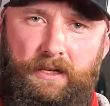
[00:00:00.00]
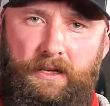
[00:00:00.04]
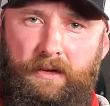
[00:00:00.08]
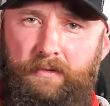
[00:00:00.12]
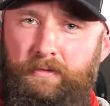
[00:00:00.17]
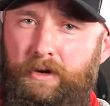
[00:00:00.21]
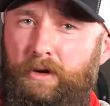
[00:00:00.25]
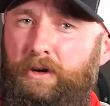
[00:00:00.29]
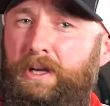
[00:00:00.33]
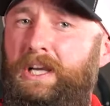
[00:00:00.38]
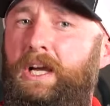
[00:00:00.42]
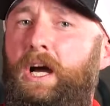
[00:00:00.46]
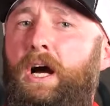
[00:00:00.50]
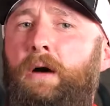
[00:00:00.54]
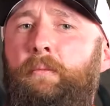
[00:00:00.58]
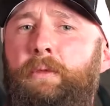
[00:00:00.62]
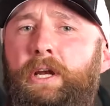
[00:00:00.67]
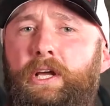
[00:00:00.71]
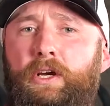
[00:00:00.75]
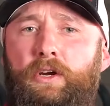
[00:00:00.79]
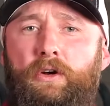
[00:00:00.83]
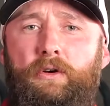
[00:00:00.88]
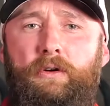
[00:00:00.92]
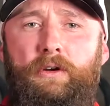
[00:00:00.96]
A very
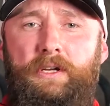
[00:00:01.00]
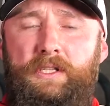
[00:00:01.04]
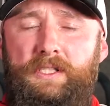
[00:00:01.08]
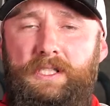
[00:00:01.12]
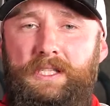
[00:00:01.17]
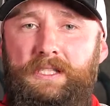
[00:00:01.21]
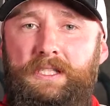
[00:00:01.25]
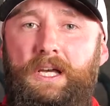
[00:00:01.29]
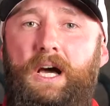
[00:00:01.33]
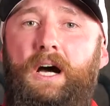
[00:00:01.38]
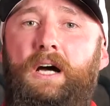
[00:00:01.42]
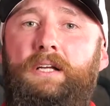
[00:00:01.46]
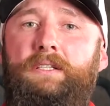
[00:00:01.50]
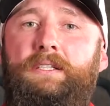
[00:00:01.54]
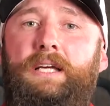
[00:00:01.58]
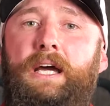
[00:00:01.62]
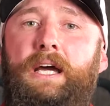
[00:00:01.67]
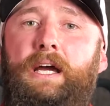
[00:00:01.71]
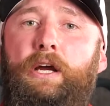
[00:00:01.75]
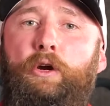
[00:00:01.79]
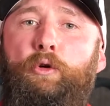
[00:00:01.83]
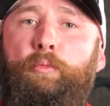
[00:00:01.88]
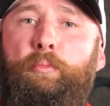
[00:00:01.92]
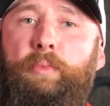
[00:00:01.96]
common occurrence is hot
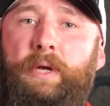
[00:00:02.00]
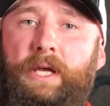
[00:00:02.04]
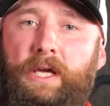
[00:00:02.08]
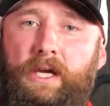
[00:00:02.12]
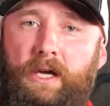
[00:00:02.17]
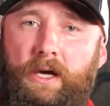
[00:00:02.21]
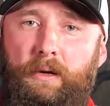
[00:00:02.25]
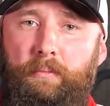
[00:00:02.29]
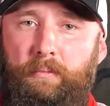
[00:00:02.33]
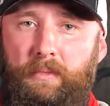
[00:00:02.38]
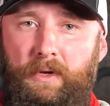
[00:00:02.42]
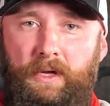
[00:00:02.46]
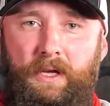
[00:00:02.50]
tire pickup.